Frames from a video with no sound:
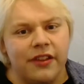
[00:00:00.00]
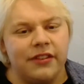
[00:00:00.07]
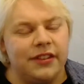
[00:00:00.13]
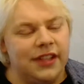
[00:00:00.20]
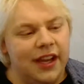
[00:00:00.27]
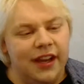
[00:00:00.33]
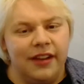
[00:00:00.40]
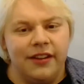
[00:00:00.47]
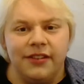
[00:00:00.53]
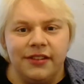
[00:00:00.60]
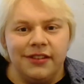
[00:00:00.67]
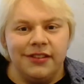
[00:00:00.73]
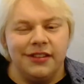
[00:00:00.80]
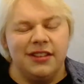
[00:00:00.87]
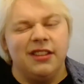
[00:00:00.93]
Yeah,
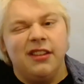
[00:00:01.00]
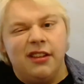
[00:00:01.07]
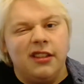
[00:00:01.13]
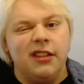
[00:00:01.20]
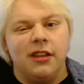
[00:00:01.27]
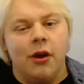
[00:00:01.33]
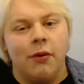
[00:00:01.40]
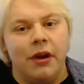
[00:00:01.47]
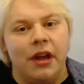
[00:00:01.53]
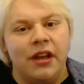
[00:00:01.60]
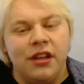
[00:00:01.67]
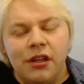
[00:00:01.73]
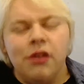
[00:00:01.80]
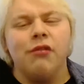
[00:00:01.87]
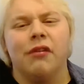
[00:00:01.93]
you know
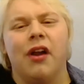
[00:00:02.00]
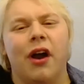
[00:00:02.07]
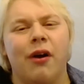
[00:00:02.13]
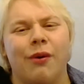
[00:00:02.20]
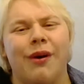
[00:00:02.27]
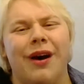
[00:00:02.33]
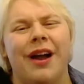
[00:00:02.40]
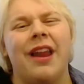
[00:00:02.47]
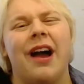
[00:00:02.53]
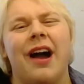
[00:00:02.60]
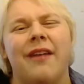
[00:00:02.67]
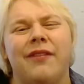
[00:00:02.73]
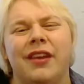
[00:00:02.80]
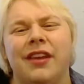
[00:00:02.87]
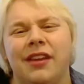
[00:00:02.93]
what
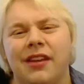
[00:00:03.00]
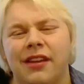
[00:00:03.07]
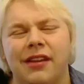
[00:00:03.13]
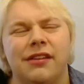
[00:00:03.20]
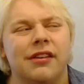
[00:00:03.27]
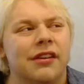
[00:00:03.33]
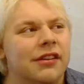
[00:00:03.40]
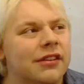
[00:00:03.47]
I mean.